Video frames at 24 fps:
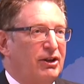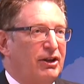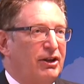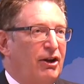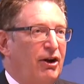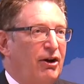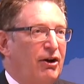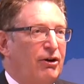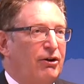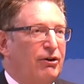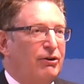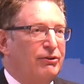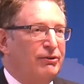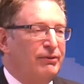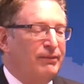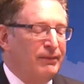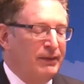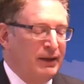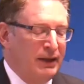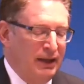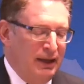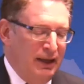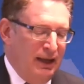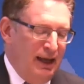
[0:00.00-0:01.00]
Leone
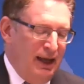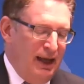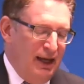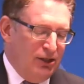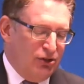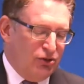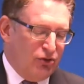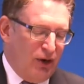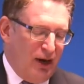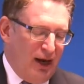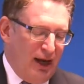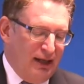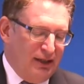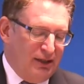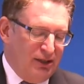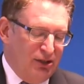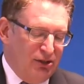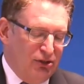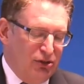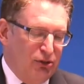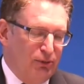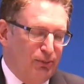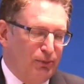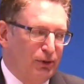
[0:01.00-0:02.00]
and tried to
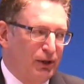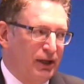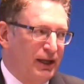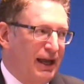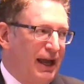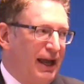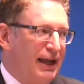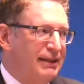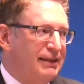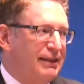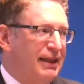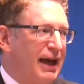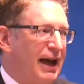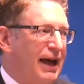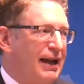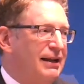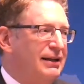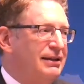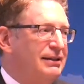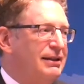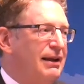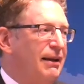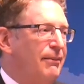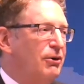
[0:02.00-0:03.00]
duplicate that
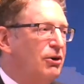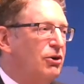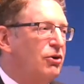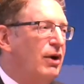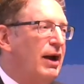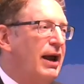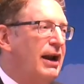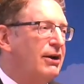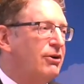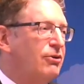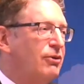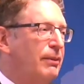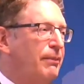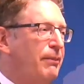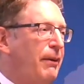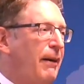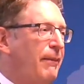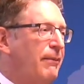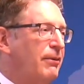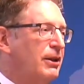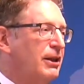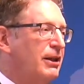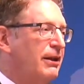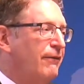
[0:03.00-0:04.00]
in Democratic
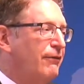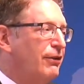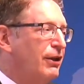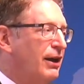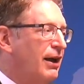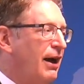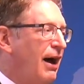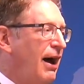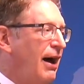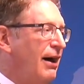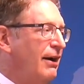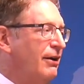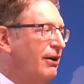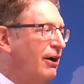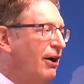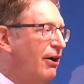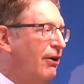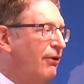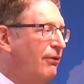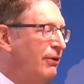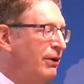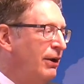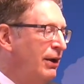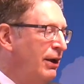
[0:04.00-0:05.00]
Republic of the
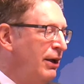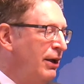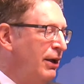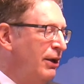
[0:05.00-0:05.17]
Congo,